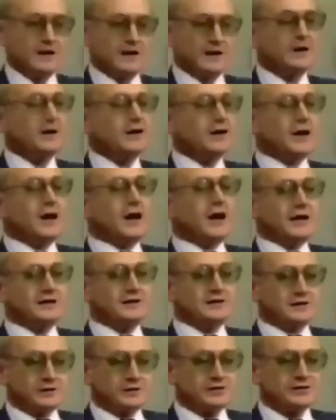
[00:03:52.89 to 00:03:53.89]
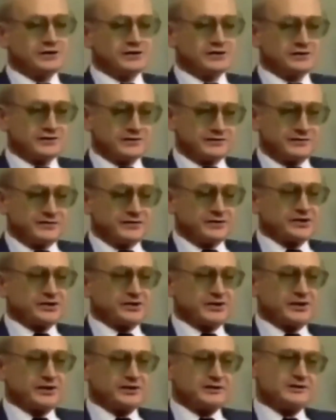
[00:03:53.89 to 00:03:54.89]
by it? Ideological
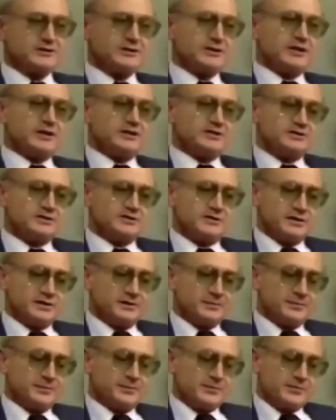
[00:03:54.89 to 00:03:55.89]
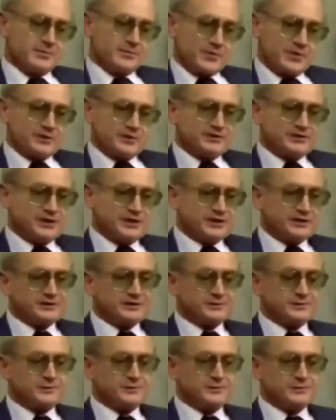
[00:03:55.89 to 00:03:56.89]
subversion is, is the
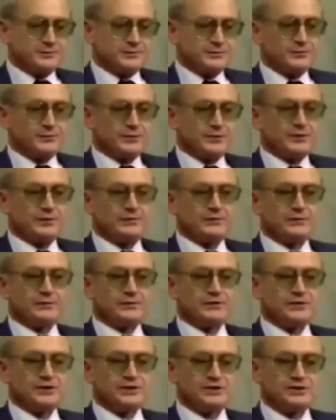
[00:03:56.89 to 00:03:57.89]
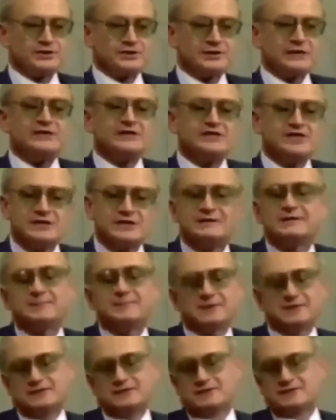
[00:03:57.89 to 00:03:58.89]
process which is
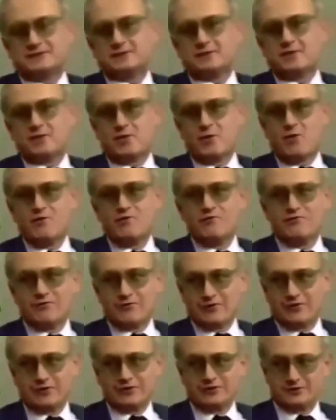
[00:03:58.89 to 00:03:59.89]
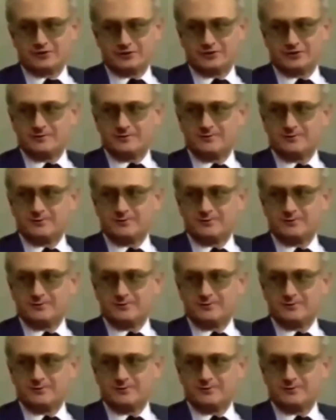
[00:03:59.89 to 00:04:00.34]
legitimate, overt,